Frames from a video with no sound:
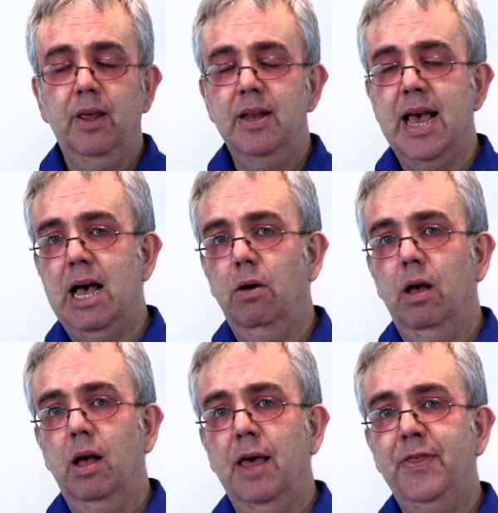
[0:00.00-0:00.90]

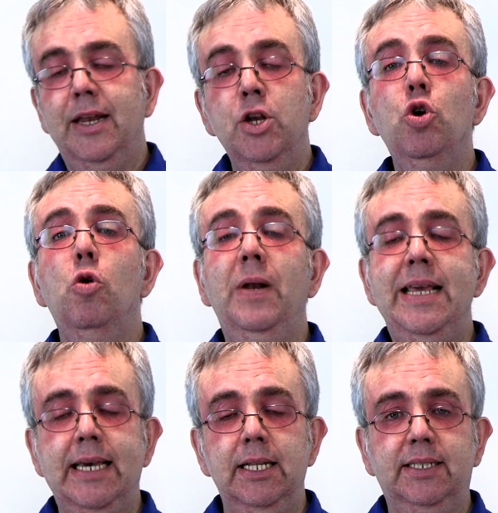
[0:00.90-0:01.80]
Now, I think
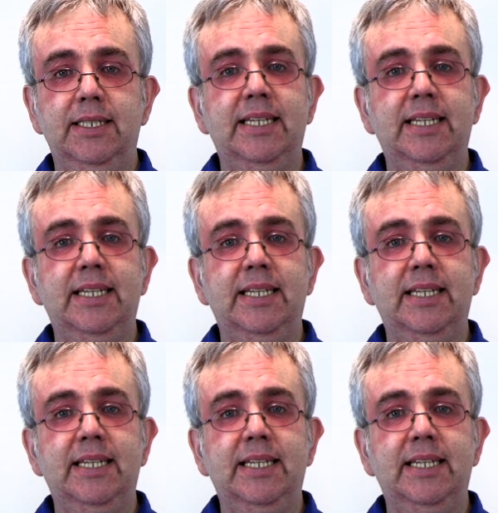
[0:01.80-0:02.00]
normally gilts